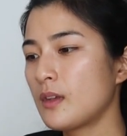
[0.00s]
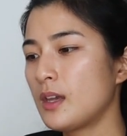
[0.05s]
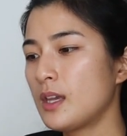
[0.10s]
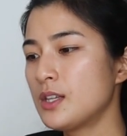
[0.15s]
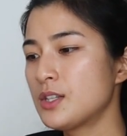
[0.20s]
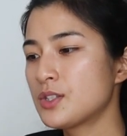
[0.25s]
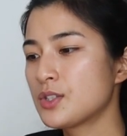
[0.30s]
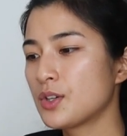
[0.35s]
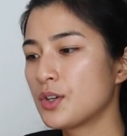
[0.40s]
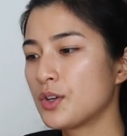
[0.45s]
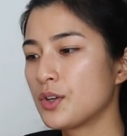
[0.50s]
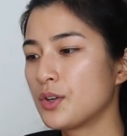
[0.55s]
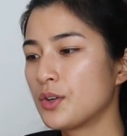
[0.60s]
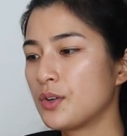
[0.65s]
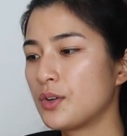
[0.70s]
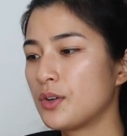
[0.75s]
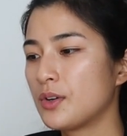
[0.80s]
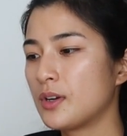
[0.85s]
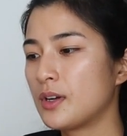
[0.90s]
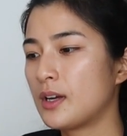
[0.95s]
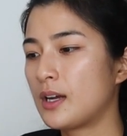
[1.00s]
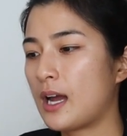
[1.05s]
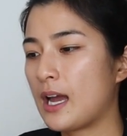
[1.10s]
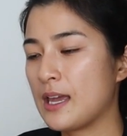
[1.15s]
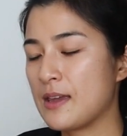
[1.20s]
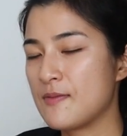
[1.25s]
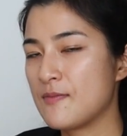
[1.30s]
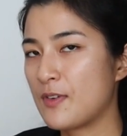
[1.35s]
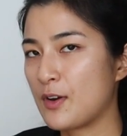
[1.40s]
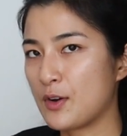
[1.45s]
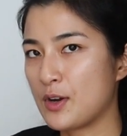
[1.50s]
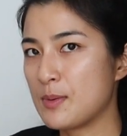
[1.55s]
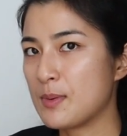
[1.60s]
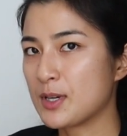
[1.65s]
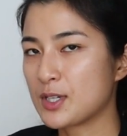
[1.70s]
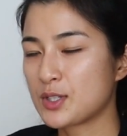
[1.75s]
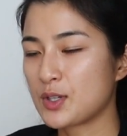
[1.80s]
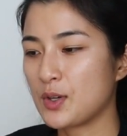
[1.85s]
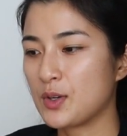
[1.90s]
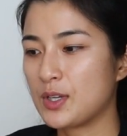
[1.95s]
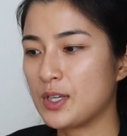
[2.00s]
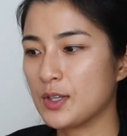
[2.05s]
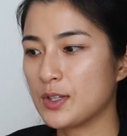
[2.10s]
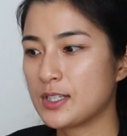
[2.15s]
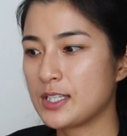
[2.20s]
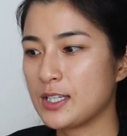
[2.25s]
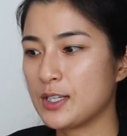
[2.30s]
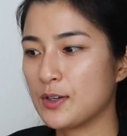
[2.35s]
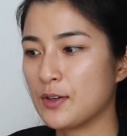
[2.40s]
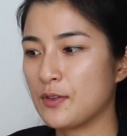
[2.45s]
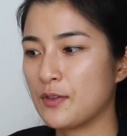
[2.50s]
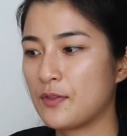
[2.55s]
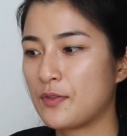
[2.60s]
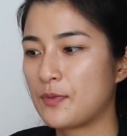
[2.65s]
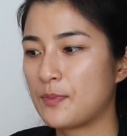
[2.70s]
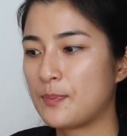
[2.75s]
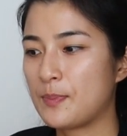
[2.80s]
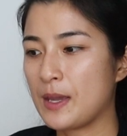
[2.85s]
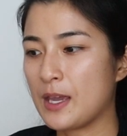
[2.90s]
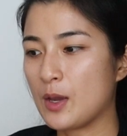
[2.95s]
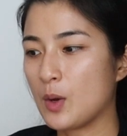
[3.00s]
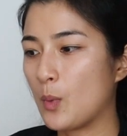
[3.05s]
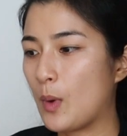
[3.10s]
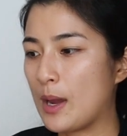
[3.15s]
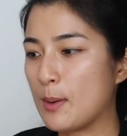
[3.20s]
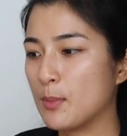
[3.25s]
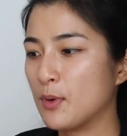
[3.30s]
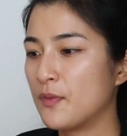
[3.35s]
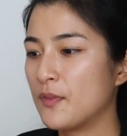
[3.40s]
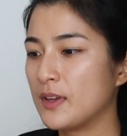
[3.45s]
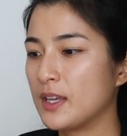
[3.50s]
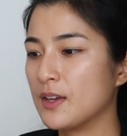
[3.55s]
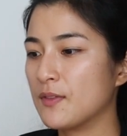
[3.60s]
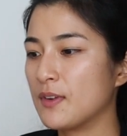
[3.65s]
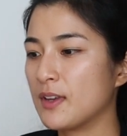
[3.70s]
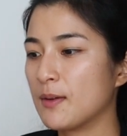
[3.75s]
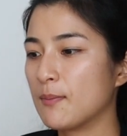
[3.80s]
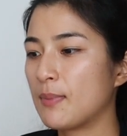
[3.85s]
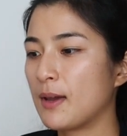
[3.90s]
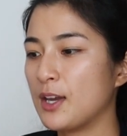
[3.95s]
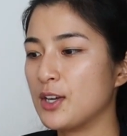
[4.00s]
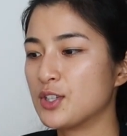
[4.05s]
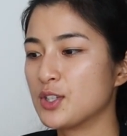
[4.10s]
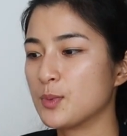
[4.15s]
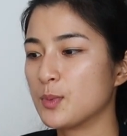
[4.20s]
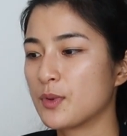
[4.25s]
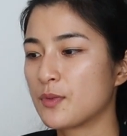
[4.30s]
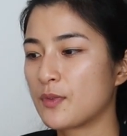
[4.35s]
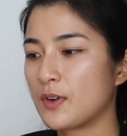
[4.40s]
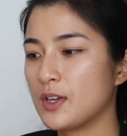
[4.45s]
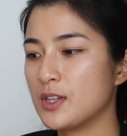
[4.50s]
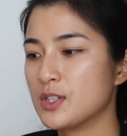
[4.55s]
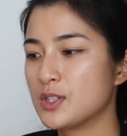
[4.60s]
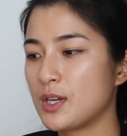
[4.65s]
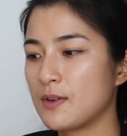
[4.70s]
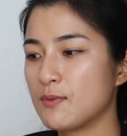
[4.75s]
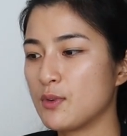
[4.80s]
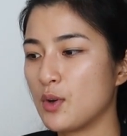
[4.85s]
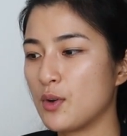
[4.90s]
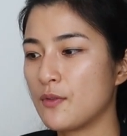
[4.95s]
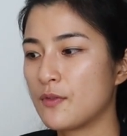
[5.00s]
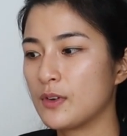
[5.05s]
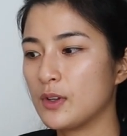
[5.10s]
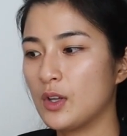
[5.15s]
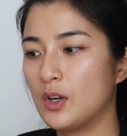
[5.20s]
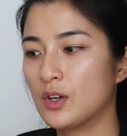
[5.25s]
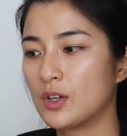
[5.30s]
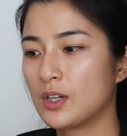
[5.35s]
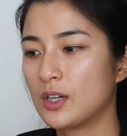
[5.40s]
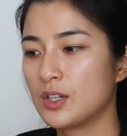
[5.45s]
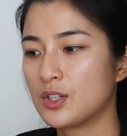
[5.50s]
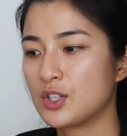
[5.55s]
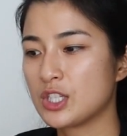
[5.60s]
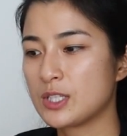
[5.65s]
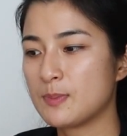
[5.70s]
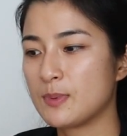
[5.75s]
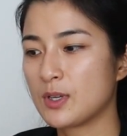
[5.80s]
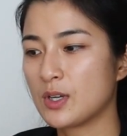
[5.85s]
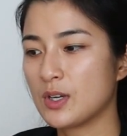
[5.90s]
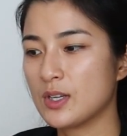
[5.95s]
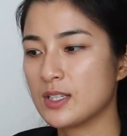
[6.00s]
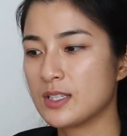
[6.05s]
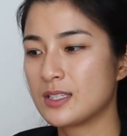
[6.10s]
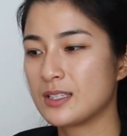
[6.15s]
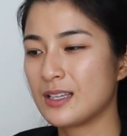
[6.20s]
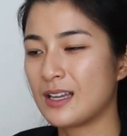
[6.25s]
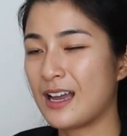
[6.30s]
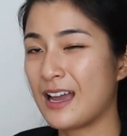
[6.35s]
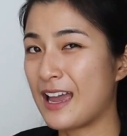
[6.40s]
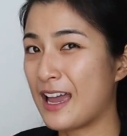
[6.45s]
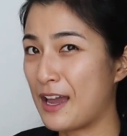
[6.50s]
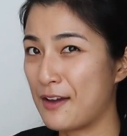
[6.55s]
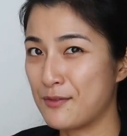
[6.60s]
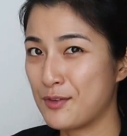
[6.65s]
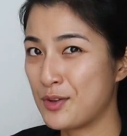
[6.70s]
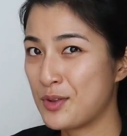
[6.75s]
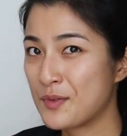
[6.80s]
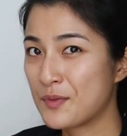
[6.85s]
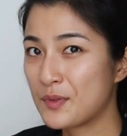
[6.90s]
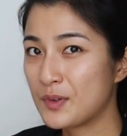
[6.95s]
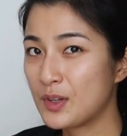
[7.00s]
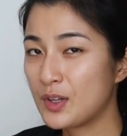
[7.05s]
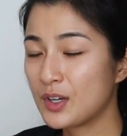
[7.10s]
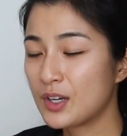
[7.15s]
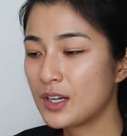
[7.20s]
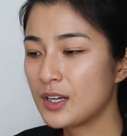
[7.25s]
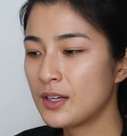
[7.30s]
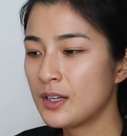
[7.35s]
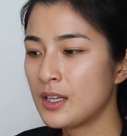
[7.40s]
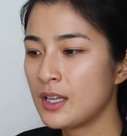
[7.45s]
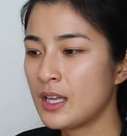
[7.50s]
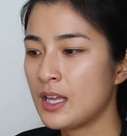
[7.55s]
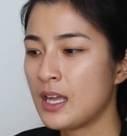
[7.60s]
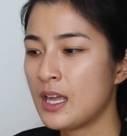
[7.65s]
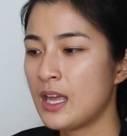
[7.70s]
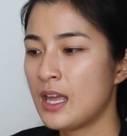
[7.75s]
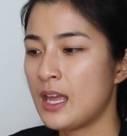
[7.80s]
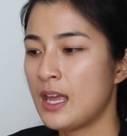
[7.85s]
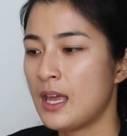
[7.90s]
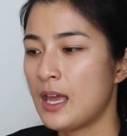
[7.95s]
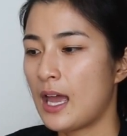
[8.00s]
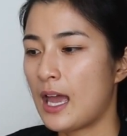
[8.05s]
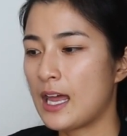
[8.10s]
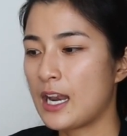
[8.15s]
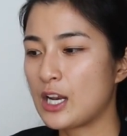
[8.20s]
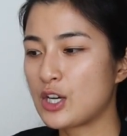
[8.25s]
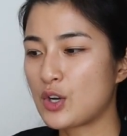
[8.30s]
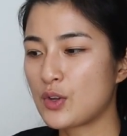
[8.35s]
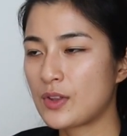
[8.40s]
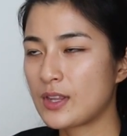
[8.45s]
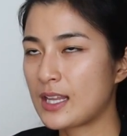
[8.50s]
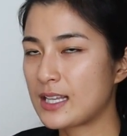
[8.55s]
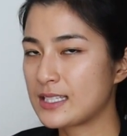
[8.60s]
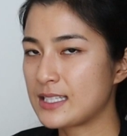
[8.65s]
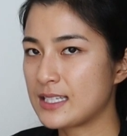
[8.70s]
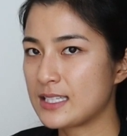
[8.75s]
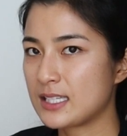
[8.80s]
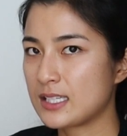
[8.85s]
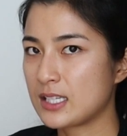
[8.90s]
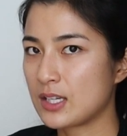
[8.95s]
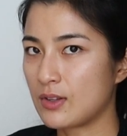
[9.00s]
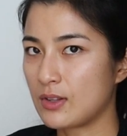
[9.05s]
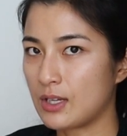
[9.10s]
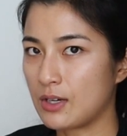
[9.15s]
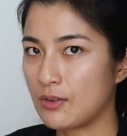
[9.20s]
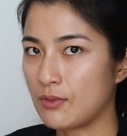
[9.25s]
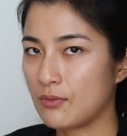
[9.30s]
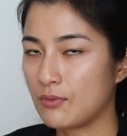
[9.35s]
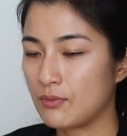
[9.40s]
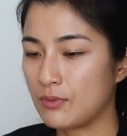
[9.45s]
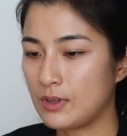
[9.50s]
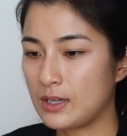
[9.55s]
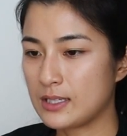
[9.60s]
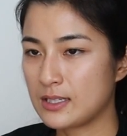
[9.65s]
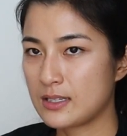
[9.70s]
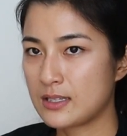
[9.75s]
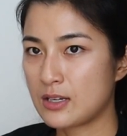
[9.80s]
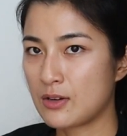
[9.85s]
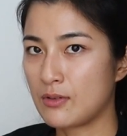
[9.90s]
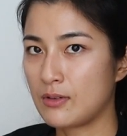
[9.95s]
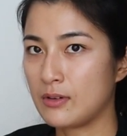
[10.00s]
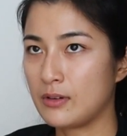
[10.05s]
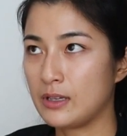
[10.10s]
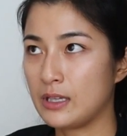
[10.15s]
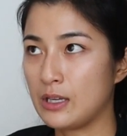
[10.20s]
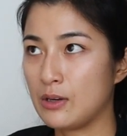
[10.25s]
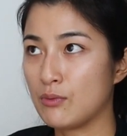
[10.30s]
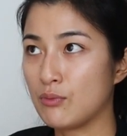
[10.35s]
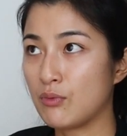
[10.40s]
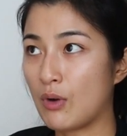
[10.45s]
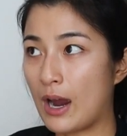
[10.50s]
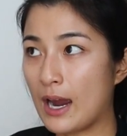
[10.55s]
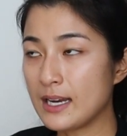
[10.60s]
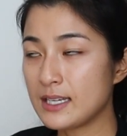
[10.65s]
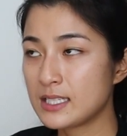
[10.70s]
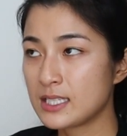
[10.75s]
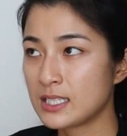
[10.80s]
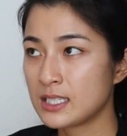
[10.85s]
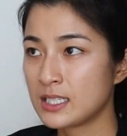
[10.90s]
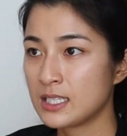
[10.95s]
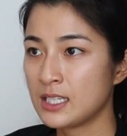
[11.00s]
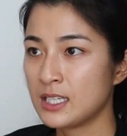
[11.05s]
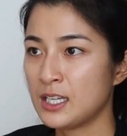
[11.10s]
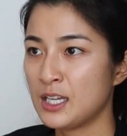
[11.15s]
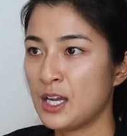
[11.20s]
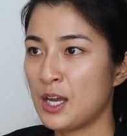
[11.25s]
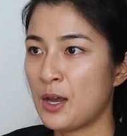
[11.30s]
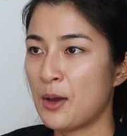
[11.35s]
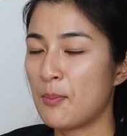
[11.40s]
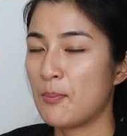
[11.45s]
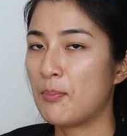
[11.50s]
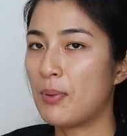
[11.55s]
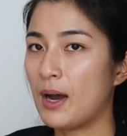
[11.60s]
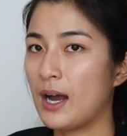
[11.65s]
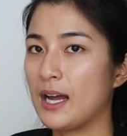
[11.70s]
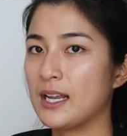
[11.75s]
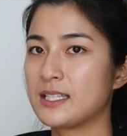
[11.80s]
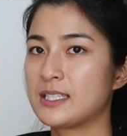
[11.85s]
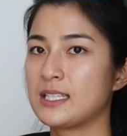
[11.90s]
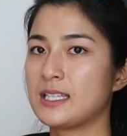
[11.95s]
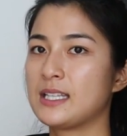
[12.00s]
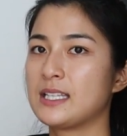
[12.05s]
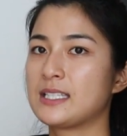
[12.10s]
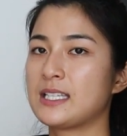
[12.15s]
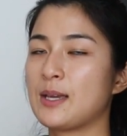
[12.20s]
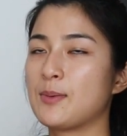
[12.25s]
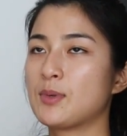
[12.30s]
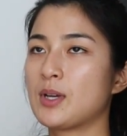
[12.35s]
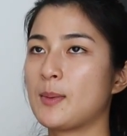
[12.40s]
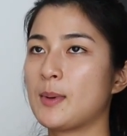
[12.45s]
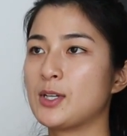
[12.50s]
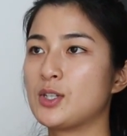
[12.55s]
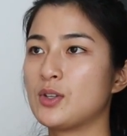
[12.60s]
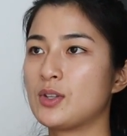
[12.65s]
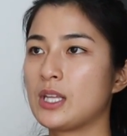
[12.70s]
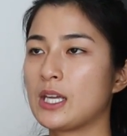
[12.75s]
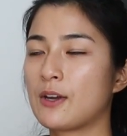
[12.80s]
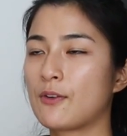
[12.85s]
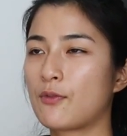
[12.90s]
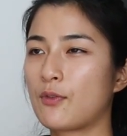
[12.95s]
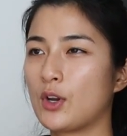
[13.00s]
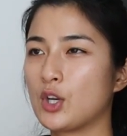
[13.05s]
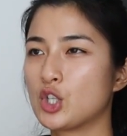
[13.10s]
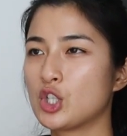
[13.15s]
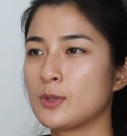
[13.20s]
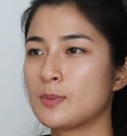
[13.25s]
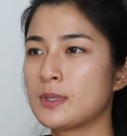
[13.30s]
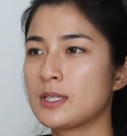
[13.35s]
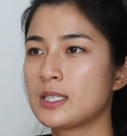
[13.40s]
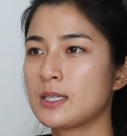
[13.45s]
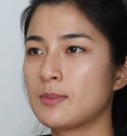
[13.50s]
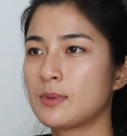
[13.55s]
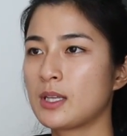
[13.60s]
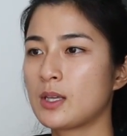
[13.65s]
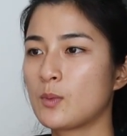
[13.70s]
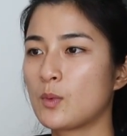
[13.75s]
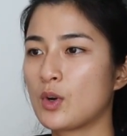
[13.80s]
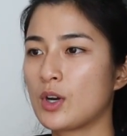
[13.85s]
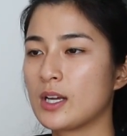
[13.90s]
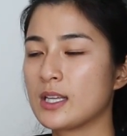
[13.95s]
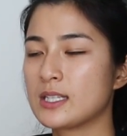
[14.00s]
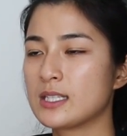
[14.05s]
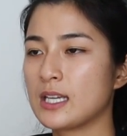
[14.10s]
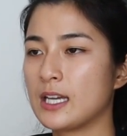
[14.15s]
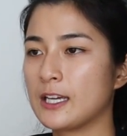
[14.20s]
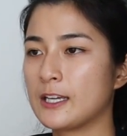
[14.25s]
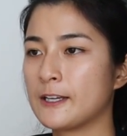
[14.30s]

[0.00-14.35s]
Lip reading: And so I am very much so guilty of being way more forgiving and patient with friends I've known for longer, just because I have known them for longer. And I don't think that's necessarily right. But in the same time, I do think friendships are something where it's